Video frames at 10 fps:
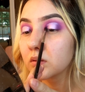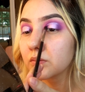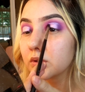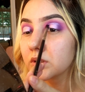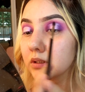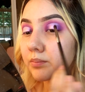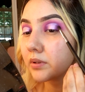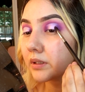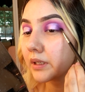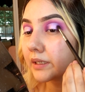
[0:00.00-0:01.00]
We're just
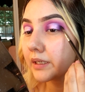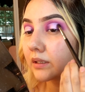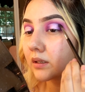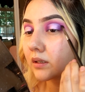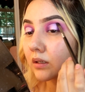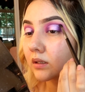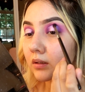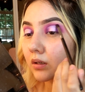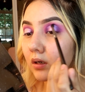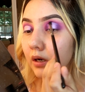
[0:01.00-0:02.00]
blending
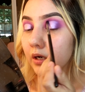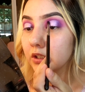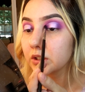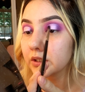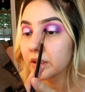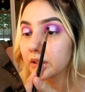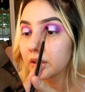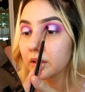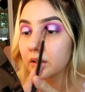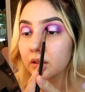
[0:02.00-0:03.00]
the harsh
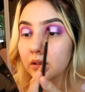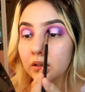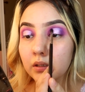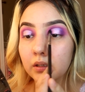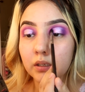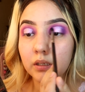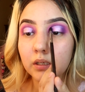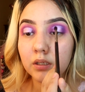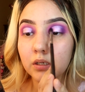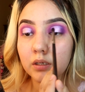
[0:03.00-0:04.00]

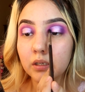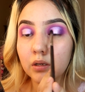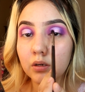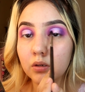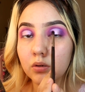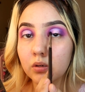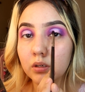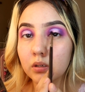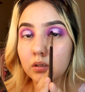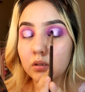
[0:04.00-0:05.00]
inner and outer
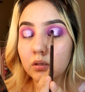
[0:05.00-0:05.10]
corner.